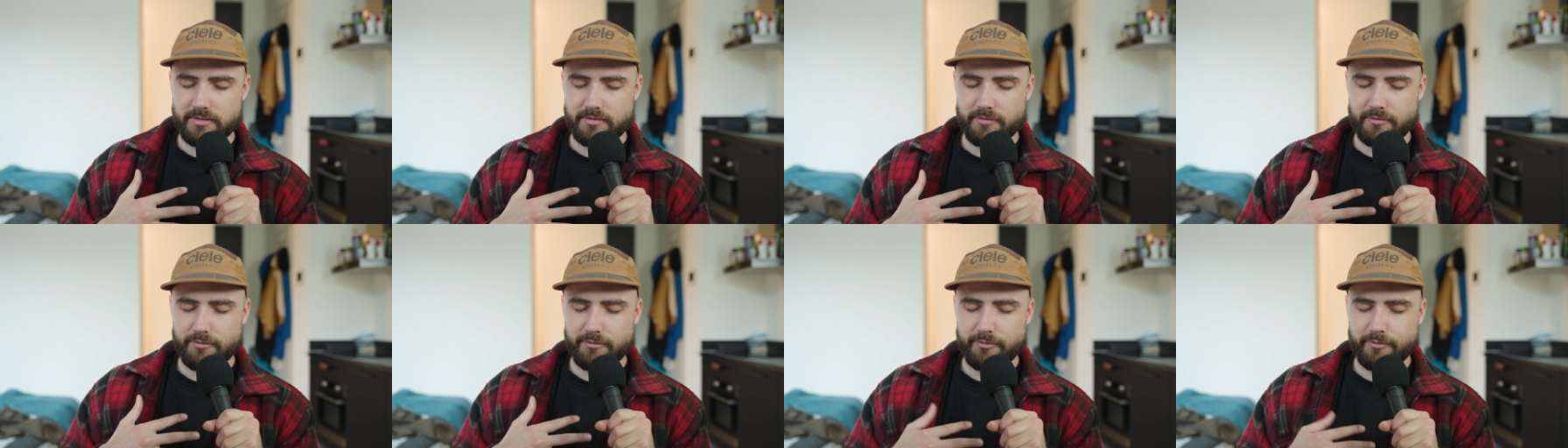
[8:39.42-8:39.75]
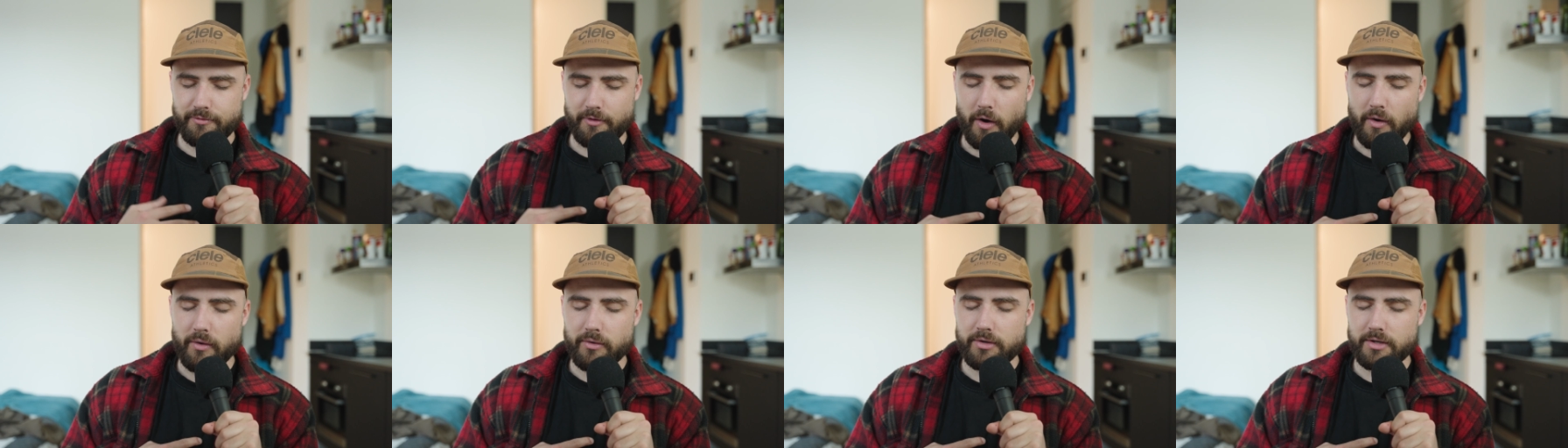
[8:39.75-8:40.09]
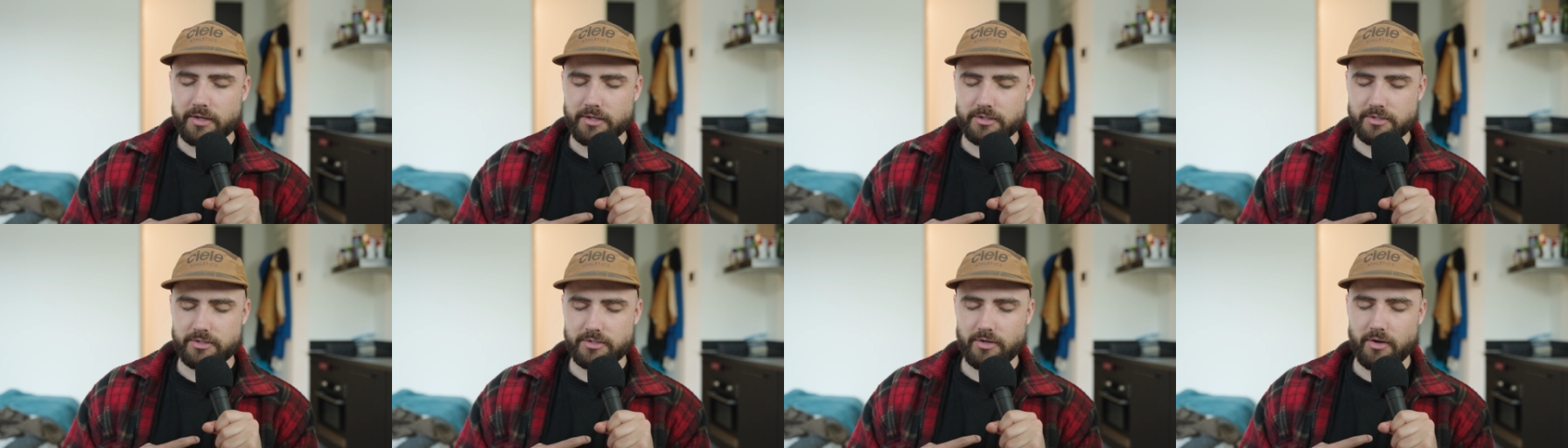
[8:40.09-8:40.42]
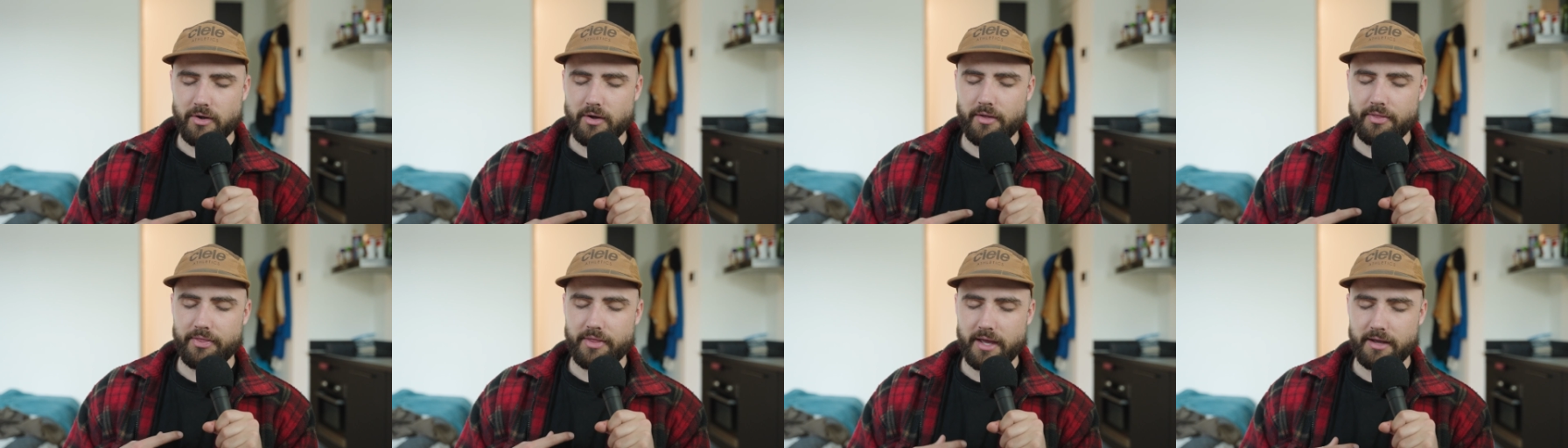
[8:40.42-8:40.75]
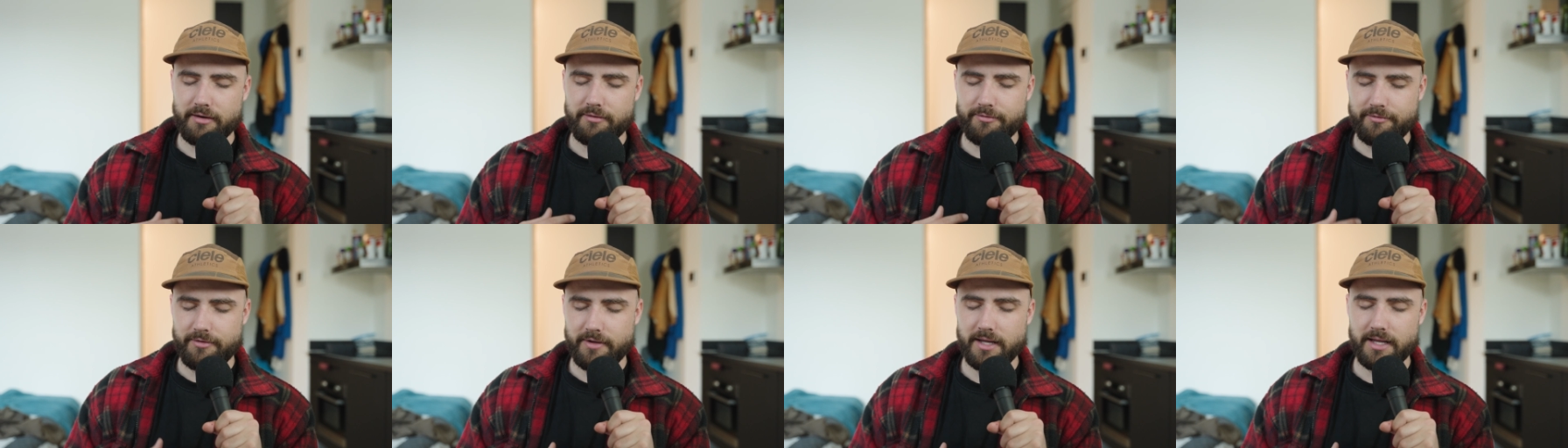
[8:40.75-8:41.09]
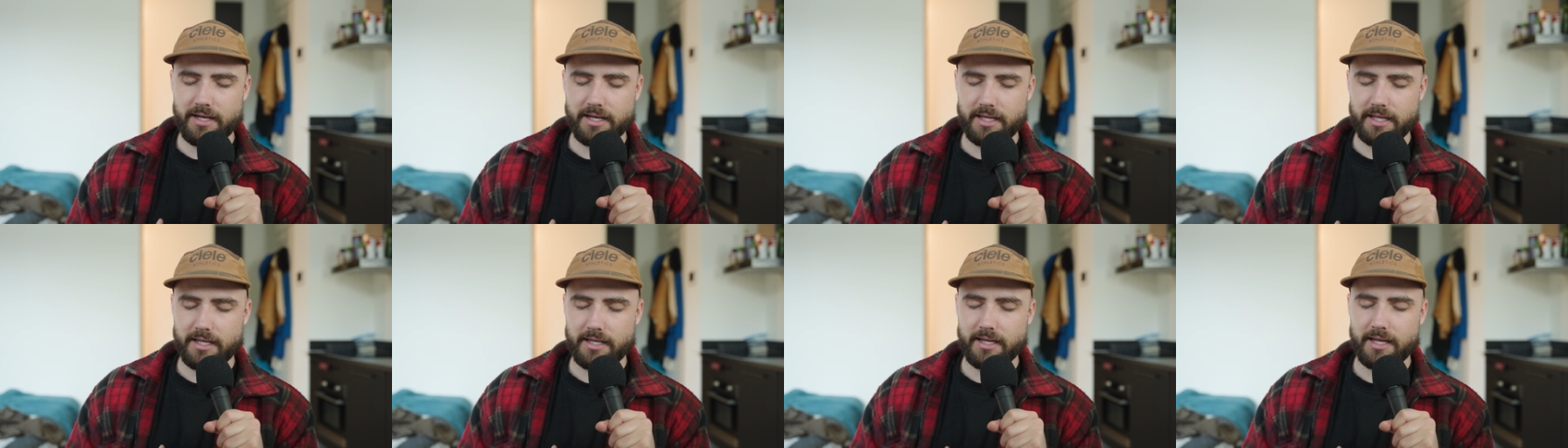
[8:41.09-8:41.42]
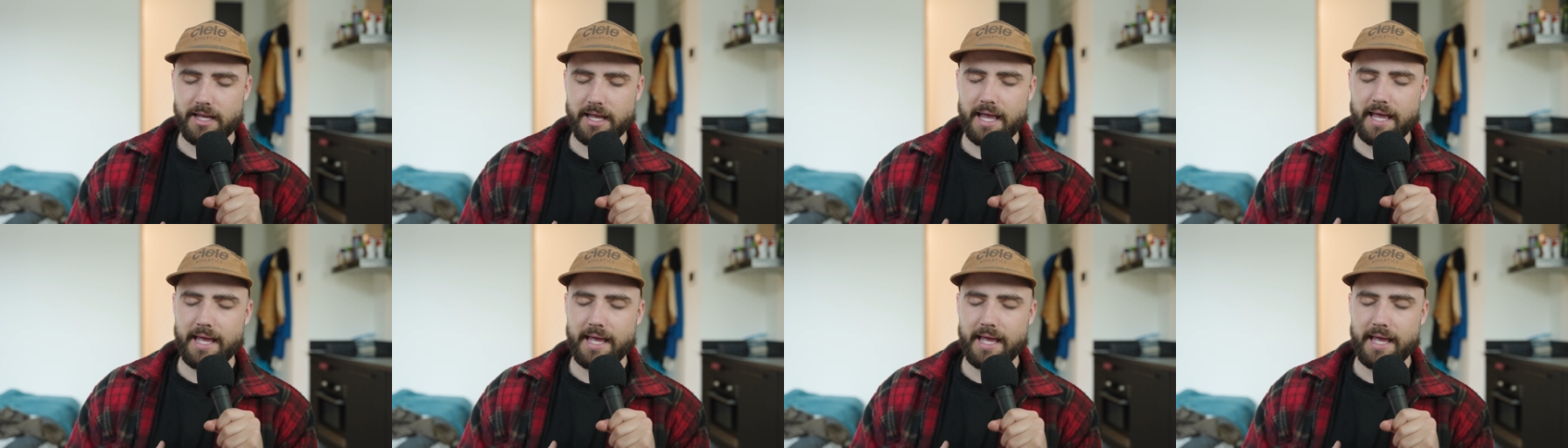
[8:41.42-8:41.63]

focused on that feeling.